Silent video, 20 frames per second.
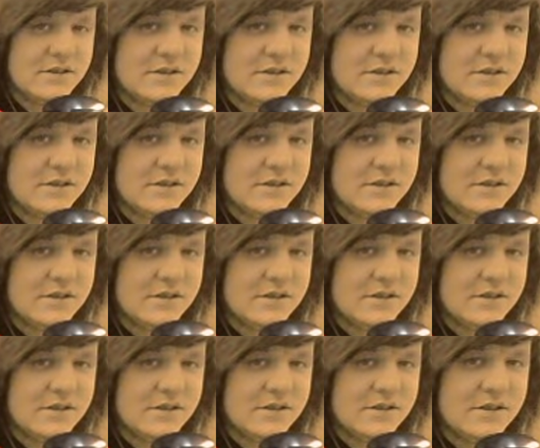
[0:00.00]

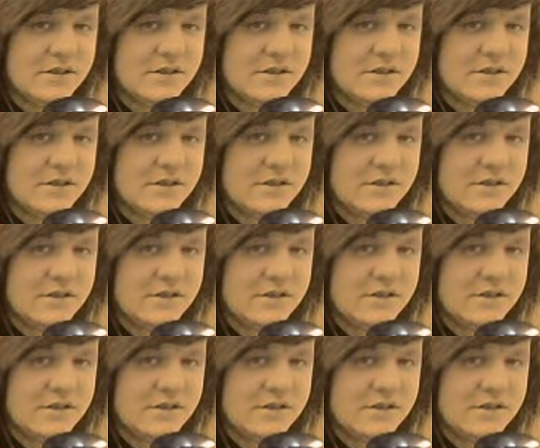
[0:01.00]

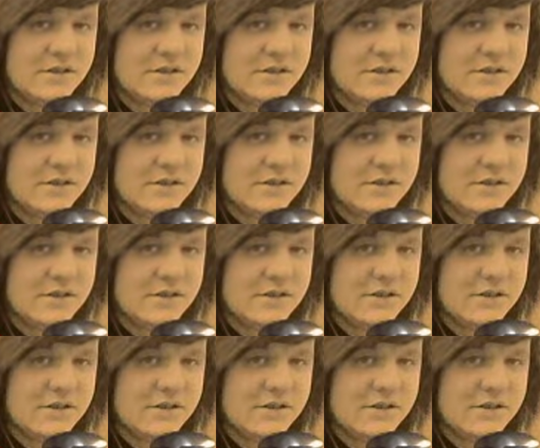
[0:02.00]

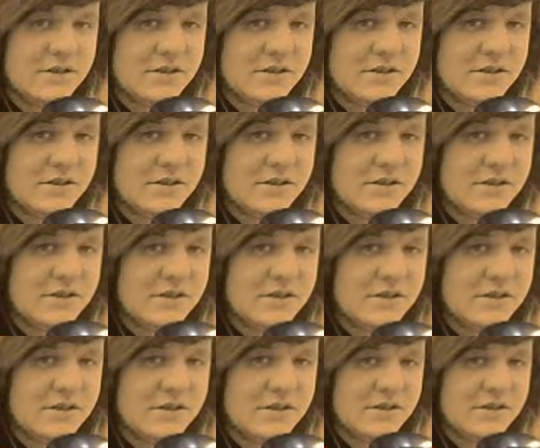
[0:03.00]

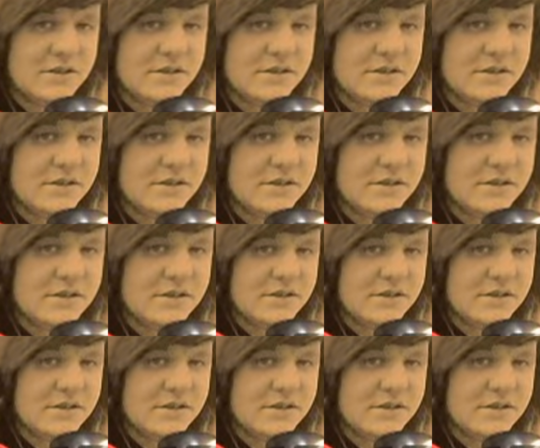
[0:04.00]

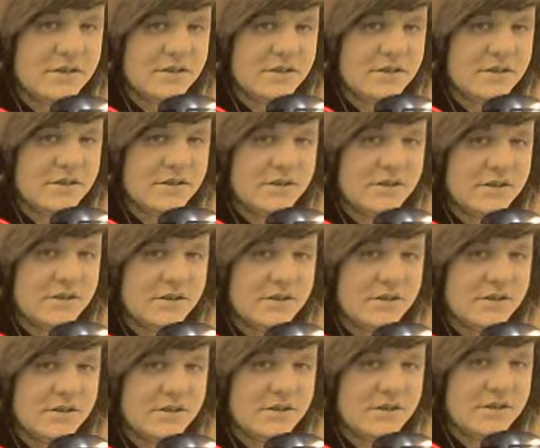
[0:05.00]

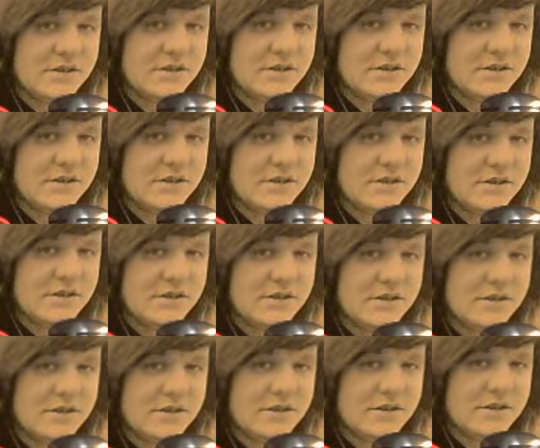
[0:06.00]

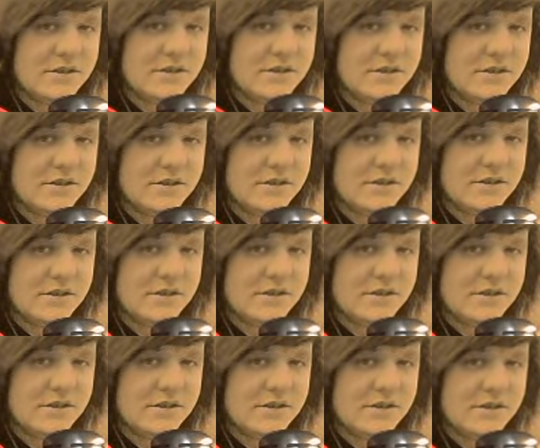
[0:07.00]
[no speech]